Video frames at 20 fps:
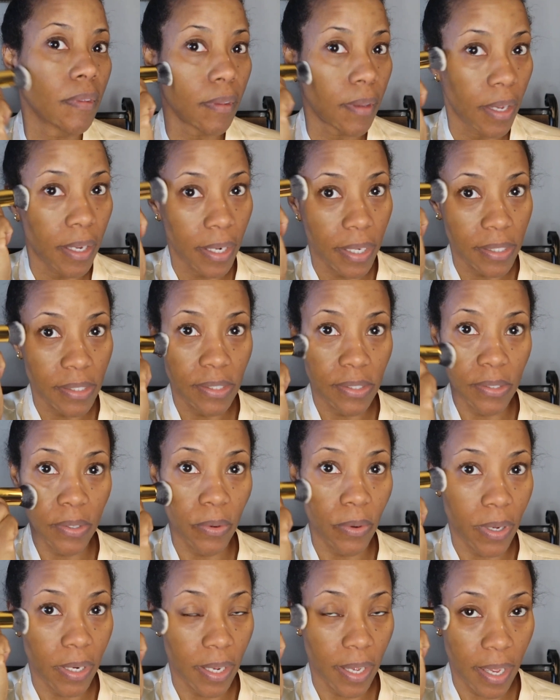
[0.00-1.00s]
And I just go
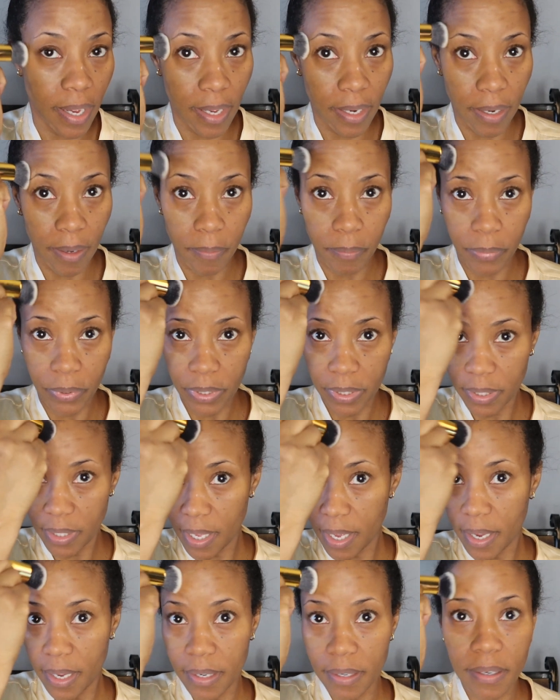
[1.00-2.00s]
on ahead and put
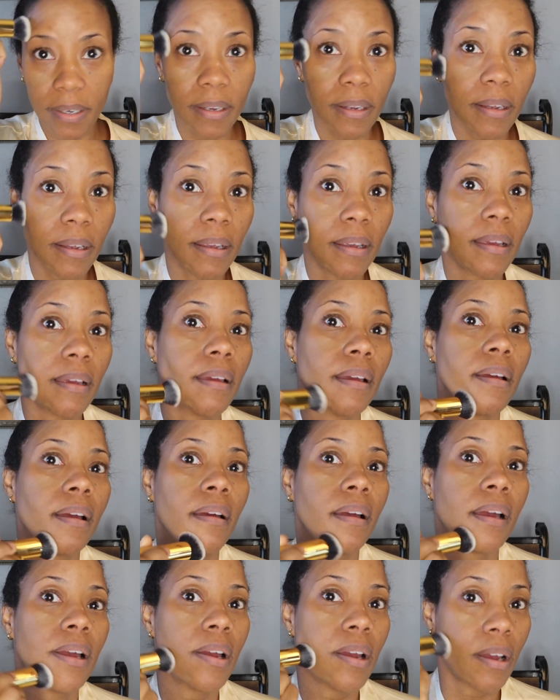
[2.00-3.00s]
that
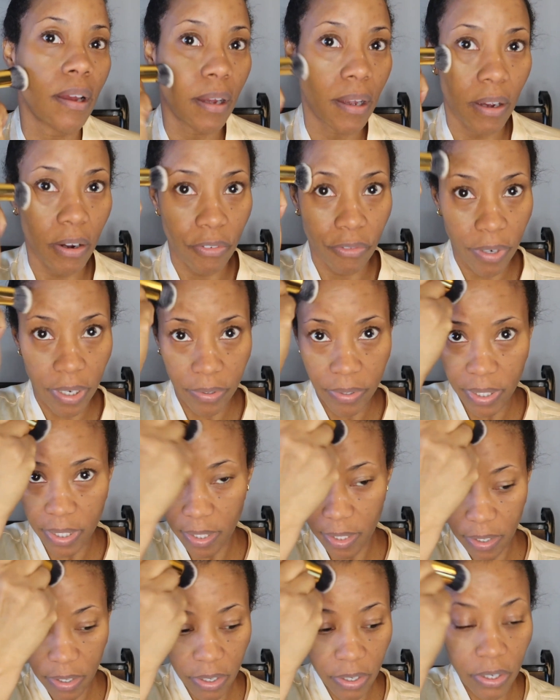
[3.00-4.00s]
around
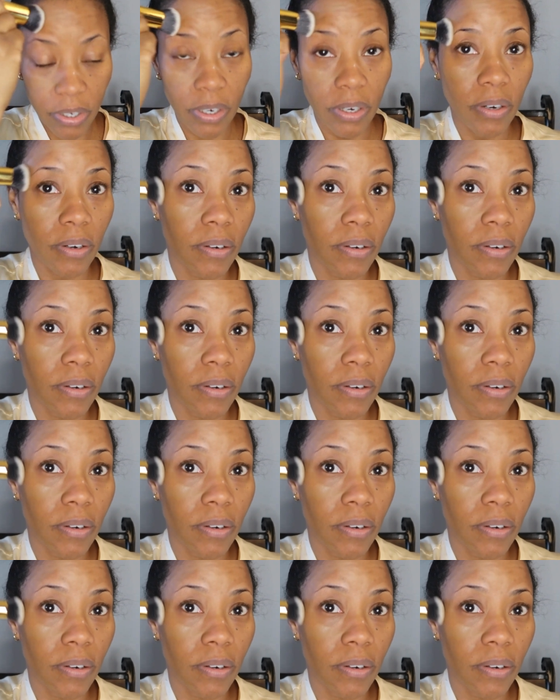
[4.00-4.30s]
here.